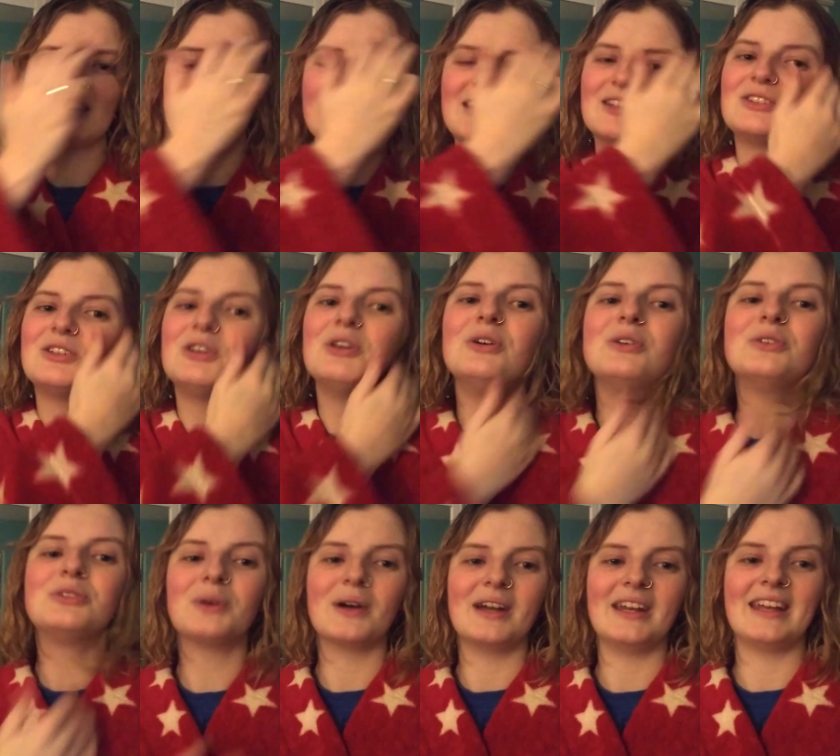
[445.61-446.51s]
I had
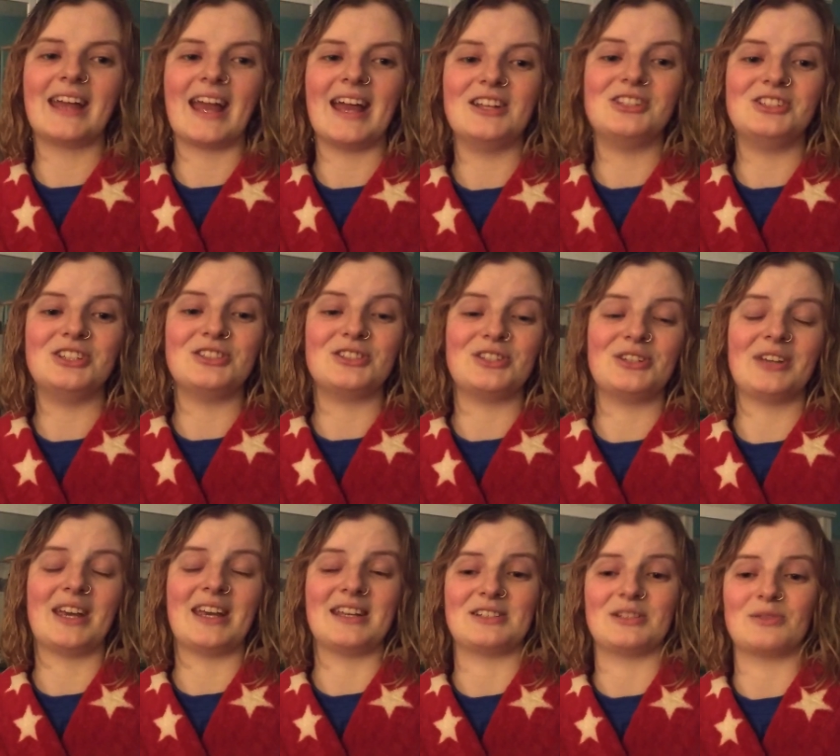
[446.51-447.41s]
two twenty K G
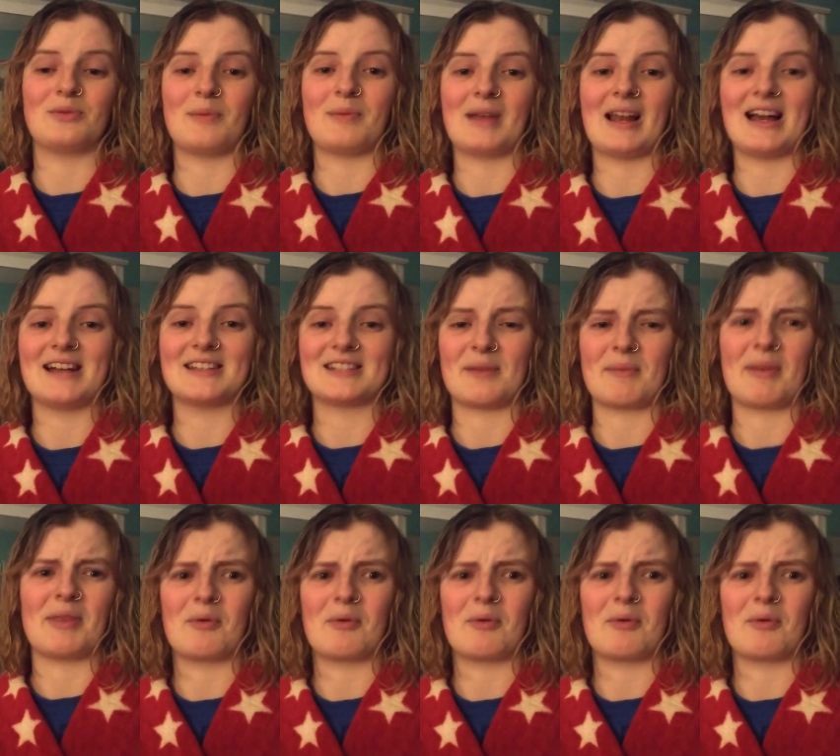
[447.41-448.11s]
suitcases with me last time,